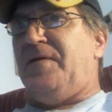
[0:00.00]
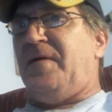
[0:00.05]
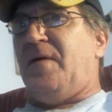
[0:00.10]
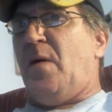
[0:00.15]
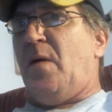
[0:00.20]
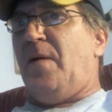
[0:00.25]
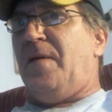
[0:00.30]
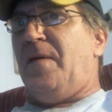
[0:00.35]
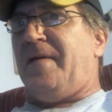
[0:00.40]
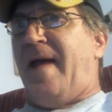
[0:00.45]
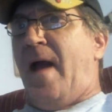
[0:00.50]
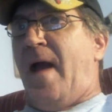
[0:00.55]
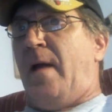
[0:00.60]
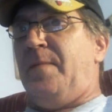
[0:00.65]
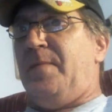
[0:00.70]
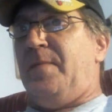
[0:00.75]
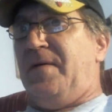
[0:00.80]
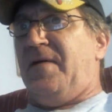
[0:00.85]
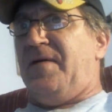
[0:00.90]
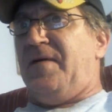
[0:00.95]
to go to the
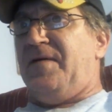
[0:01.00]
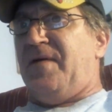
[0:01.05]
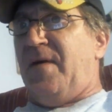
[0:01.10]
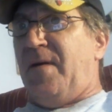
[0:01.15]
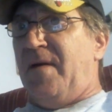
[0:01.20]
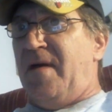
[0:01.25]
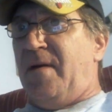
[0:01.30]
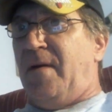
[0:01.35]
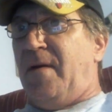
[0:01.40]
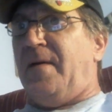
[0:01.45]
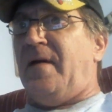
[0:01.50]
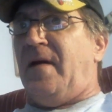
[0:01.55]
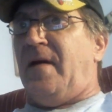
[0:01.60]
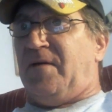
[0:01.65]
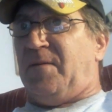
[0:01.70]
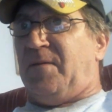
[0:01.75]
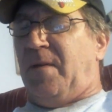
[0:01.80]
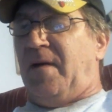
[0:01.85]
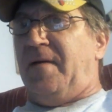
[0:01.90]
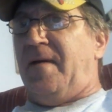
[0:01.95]
county because they're in on it. I'll
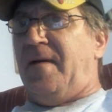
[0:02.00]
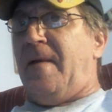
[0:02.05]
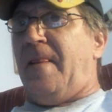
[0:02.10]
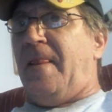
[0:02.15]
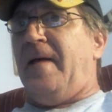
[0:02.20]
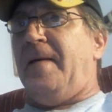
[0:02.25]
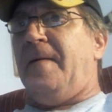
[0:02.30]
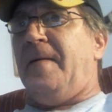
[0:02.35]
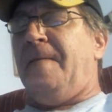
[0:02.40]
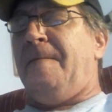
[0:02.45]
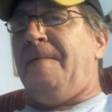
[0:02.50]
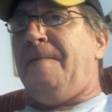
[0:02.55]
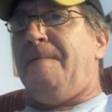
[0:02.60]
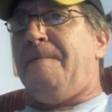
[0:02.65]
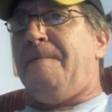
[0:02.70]
explain that later.